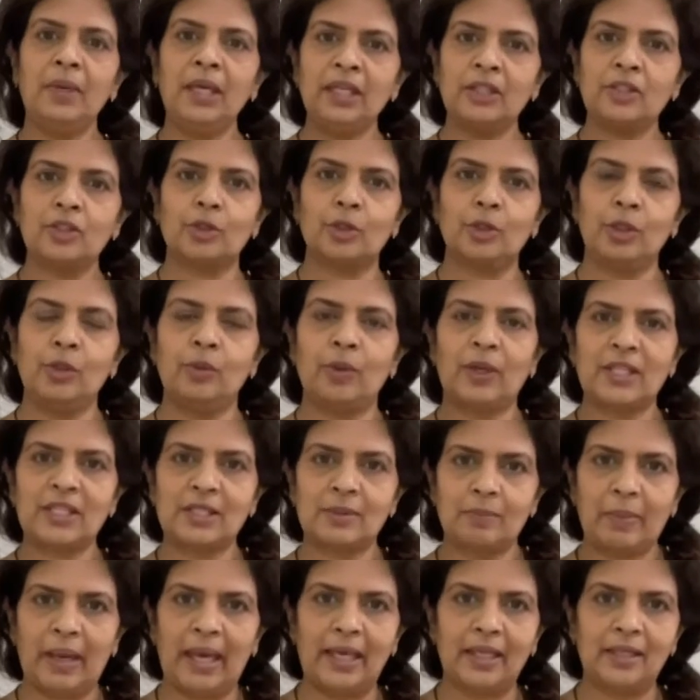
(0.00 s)
So make sure you
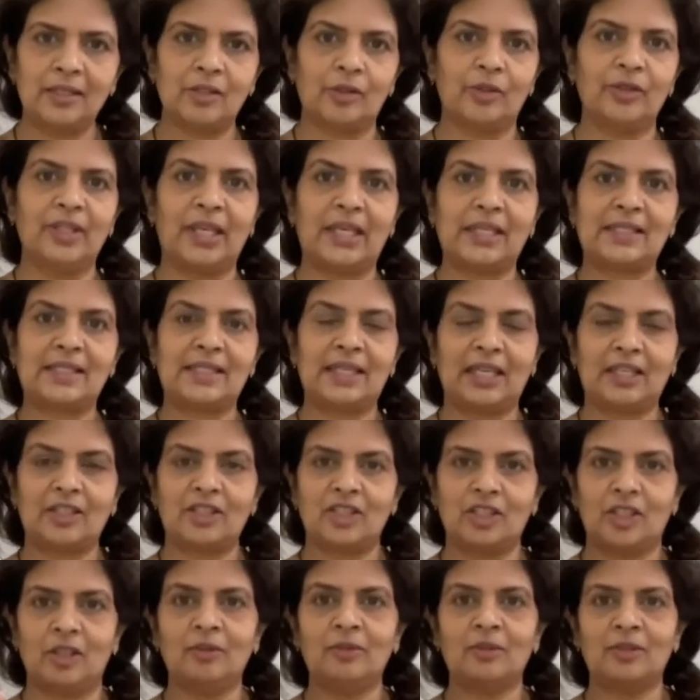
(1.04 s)
expand on that
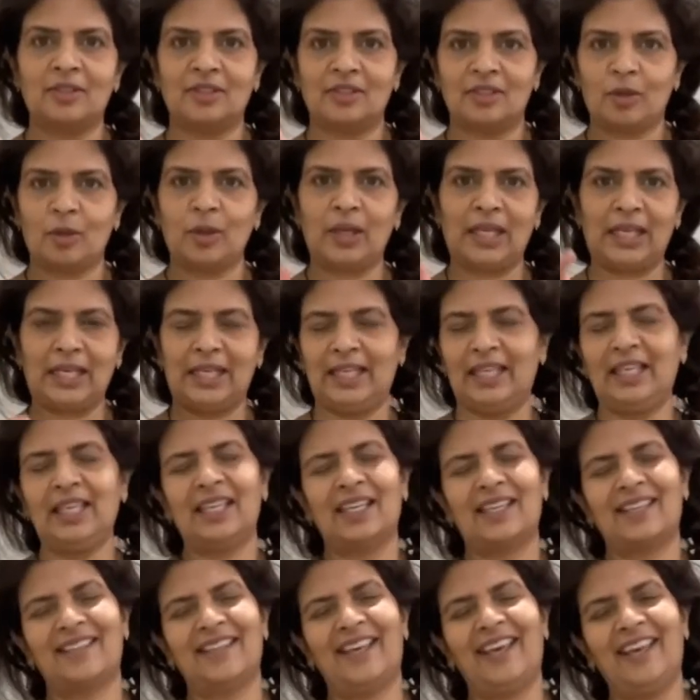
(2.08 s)
section. Quick
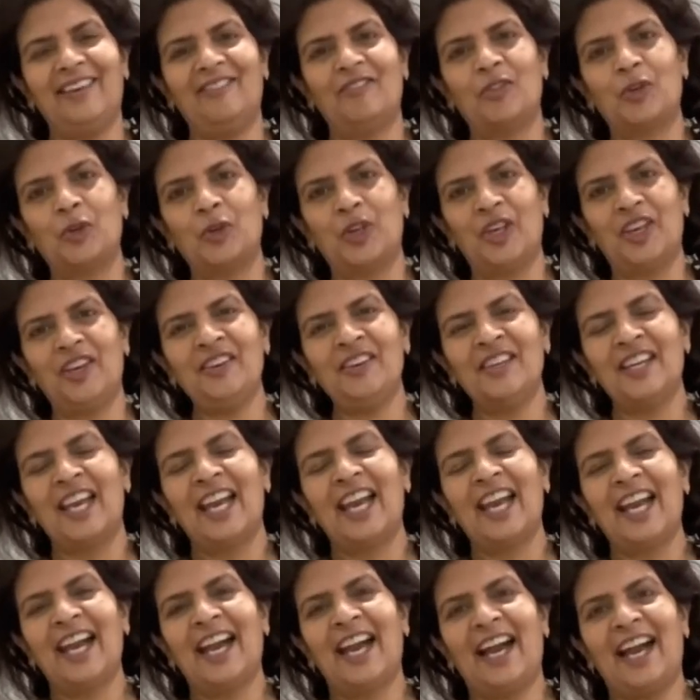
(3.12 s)
link there for you.
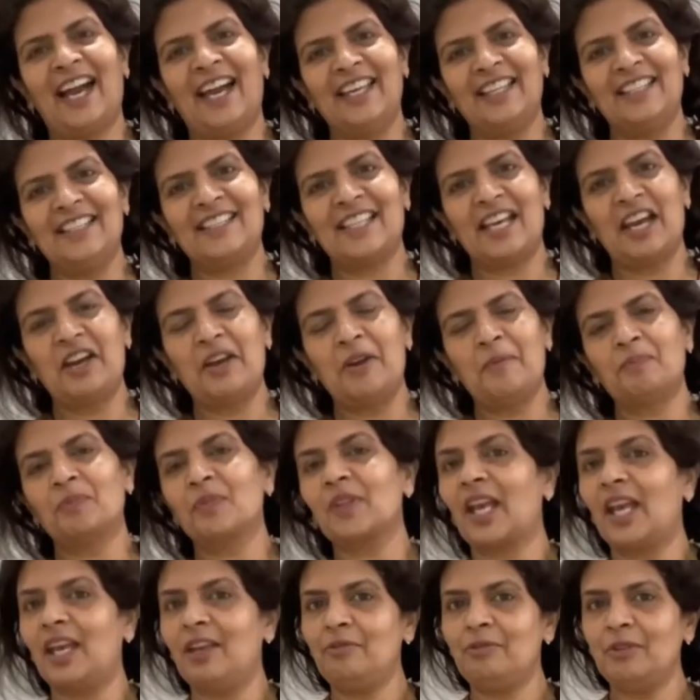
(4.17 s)
And
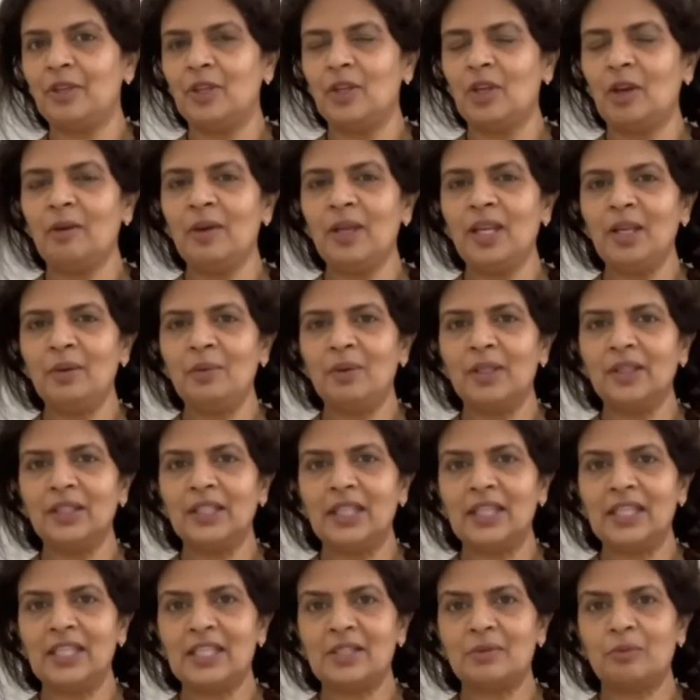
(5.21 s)
if you know anyone
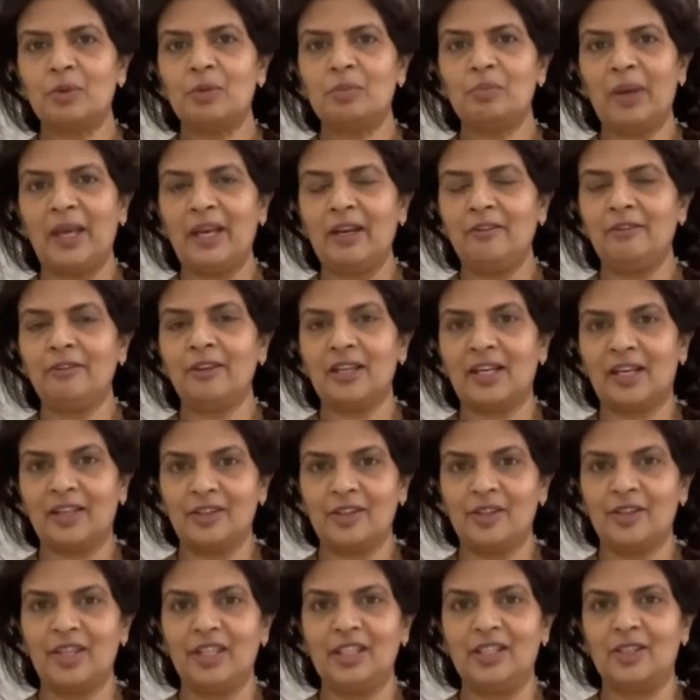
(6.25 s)
that this would benefit
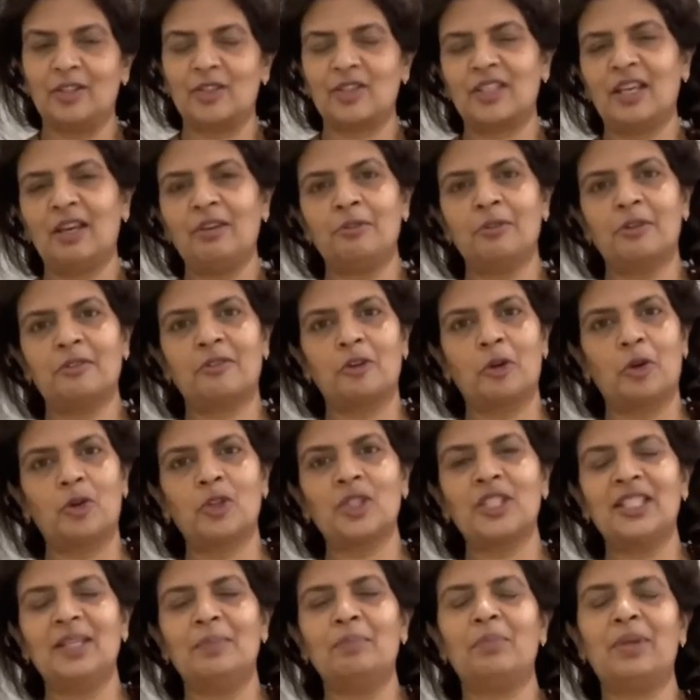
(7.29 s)
other than yourself, of
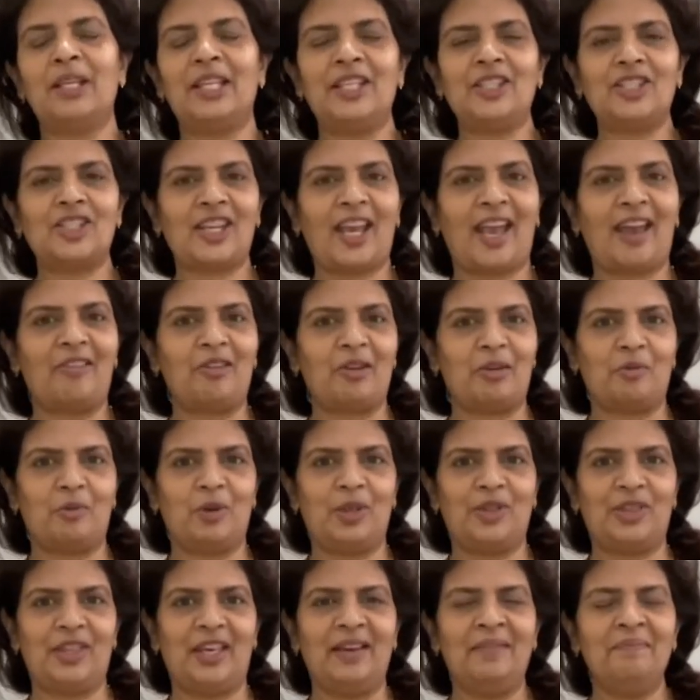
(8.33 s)
course, then please share it
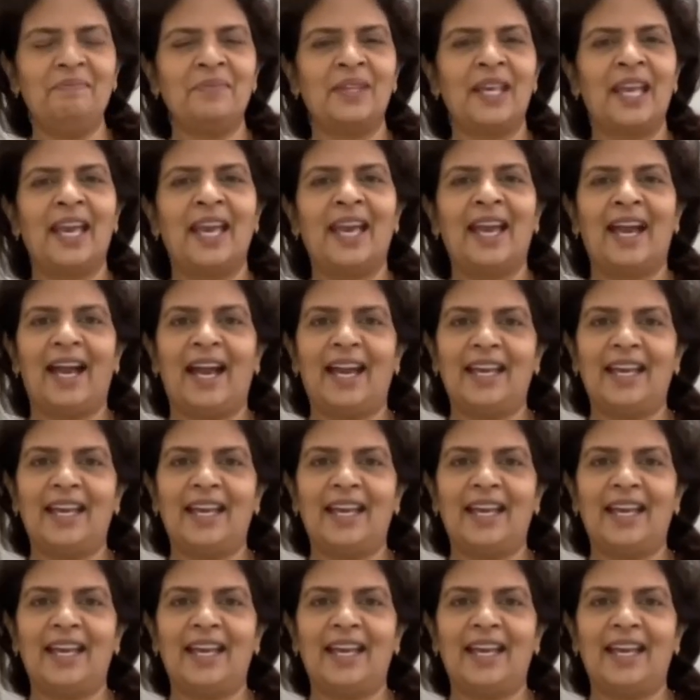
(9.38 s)
with them.